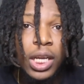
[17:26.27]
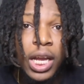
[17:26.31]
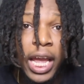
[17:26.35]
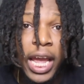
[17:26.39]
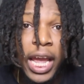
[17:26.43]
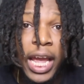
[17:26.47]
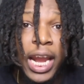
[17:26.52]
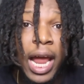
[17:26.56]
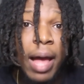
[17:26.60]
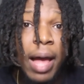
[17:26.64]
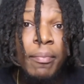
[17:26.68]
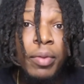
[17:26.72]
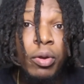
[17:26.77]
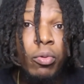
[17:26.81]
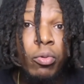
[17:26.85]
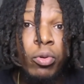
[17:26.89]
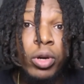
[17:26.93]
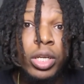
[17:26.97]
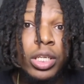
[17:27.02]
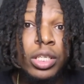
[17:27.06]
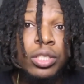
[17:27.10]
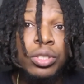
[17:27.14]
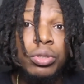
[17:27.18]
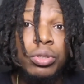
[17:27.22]
And I've been
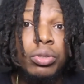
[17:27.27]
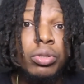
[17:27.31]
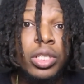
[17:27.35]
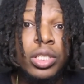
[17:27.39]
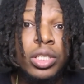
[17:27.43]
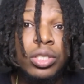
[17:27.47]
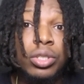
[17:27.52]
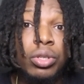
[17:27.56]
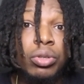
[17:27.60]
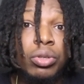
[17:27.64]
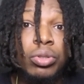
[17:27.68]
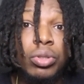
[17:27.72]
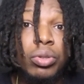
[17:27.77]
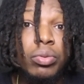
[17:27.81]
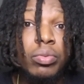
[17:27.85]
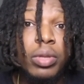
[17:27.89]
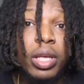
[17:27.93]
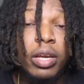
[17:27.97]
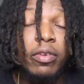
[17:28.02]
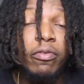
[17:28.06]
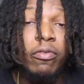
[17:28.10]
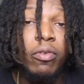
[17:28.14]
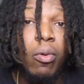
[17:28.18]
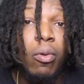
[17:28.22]
wanting to do this YouTube
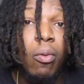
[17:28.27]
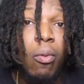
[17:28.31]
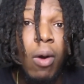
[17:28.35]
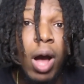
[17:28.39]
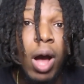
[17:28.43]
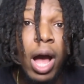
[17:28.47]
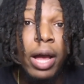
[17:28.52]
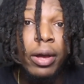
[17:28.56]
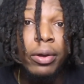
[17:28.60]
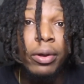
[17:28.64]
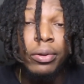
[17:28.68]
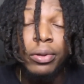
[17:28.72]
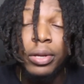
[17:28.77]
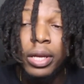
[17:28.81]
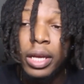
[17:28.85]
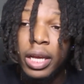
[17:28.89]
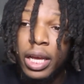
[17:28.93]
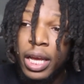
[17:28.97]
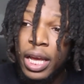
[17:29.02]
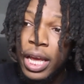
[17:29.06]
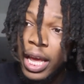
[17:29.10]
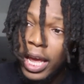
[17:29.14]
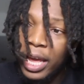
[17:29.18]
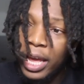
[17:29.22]
thing for a while,
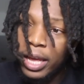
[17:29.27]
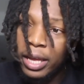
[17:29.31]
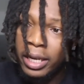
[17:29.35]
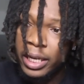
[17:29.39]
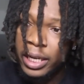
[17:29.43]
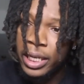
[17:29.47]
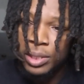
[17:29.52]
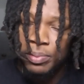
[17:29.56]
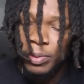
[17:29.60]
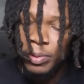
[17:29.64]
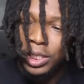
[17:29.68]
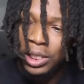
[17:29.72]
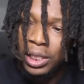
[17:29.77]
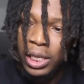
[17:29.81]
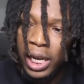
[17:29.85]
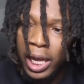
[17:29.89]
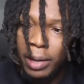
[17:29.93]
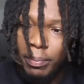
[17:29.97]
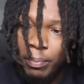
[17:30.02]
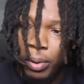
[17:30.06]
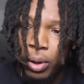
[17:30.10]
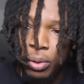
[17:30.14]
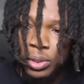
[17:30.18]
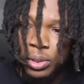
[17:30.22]
especially
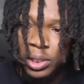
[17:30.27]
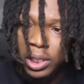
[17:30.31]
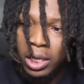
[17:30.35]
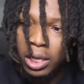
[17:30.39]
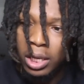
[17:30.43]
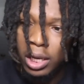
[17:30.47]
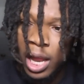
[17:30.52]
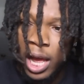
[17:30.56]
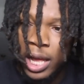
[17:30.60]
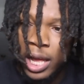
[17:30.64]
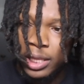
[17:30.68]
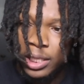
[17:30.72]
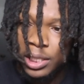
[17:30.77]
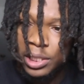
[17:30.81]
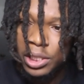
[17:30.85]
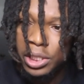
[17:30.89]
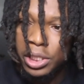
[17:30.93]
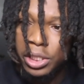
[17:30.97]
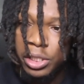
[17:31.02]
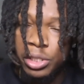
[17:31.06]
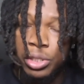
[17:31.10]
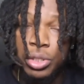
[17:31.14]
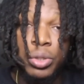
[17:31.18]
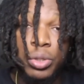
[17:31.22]
like posting a lot
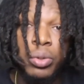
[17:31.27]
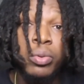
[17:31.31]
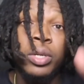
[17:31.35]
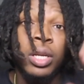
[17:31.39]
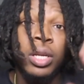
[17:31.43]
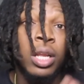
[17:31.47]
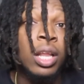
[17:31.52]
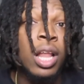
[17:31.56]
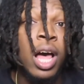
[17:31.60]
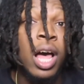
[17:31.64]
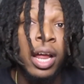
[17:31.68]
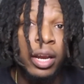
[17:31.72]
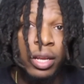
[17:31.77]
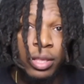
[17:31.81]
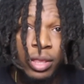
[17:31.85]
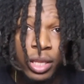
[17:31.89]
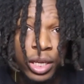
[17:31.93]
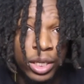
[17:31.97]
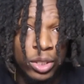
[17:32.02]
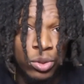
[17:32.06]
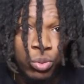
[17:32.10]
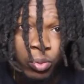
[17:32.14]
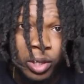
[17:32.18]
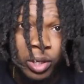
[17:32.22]
this year too, and a lot of
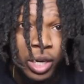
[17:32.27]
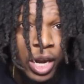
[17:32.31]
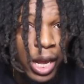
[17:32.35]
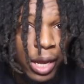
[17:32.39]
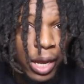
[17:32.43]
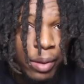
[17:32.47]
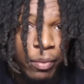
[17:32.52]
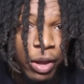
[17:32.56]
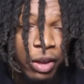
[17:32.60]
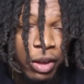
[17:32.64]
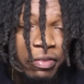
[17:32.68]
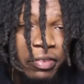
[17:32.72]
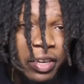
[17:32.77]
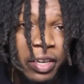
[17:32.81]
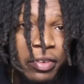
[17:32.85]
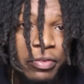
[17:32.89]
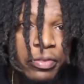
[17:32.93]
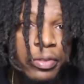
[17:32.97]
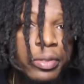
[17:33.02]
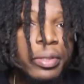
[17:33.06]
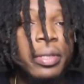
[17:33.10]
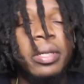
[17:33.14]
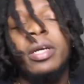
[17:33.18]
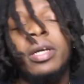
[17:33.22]
things were not in my
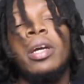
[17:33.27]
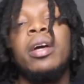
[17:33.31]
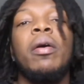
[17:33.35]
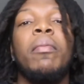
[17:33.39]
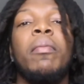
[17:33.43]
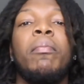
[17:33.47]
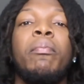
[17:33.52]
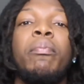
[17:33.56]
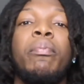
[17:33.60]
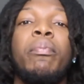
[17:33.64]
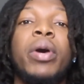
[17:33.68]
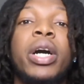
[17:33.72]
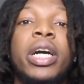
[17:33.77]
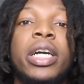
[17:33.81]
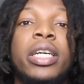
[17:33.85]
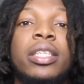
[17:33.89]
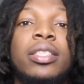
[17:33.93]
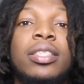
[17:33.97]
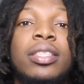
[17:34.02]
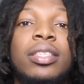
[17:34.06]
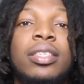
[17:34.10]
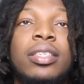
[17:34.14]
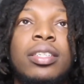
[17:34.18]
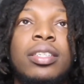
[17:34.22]
favor.
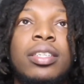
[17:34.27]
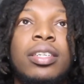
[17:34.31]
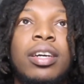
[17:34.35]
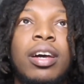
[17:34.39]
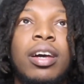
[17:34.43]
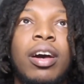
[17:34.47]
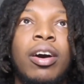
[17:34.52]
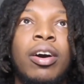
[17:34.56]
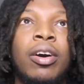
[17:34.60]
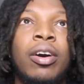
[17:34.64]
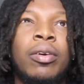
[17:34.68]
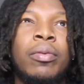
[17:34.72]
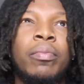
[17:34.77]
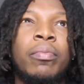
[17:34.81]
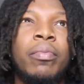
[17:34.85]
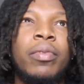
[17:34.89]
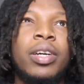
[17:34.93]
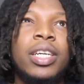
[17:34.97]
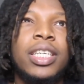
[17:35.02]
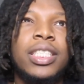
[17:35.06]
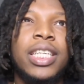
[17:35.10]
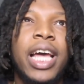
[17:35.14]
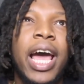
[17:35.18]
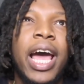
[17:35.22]
But
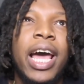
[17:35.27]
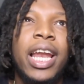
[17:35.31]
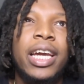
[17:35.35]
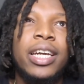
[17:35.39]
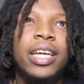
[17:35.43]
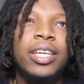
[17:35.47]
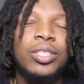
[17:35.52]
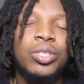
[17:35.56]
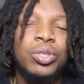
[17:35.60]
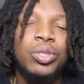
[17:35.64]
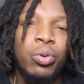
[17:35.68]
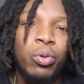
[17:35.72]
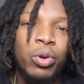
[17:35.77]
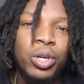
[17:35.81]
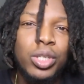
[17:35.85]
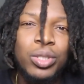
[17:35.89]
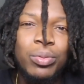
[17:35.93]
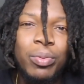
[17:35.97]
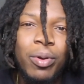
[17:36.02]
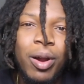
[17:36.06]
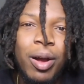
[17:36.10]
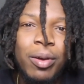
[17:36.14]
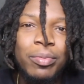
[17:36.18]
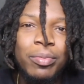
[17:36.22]
because I had like a
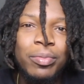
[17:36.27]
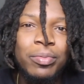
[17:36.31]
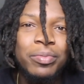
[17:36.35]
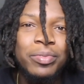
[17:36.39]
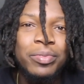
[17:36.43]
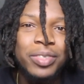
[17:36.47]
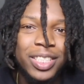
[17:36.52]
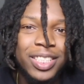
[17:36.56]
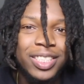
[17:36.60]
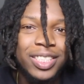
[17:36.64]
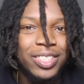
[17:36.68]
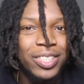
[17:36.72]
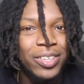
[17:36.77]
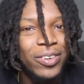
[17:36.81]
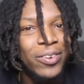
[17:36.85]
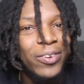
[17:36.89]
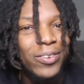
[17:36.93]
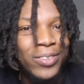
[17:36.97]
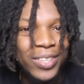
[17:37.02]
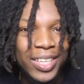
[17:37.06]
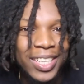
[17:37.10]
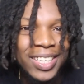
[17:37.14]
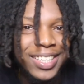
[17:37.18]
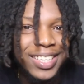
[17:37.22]
storage problem, because you
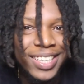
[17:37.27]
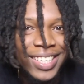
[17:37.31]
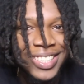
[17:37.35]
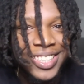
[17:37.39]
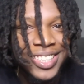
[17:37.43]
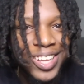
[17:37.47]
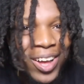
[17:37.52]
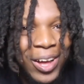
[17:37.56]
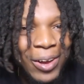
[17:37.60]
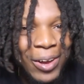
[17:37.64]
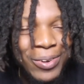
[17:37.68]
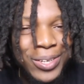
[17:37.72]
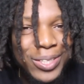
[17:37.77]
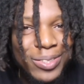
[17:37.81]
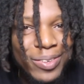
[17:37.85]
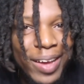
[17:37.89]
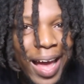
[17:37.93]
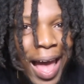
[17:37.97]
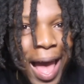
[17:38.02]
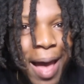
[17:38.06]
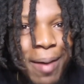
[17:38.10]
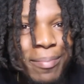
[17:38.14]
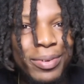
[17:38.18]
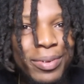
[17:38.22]
know that's always
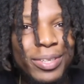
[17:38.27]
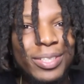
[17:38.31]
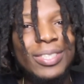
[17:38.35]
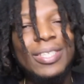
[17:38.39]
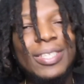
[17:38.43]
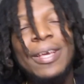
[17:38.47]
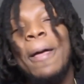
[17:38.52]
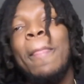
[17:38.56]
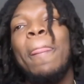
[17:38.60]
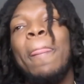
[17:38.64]
what happens.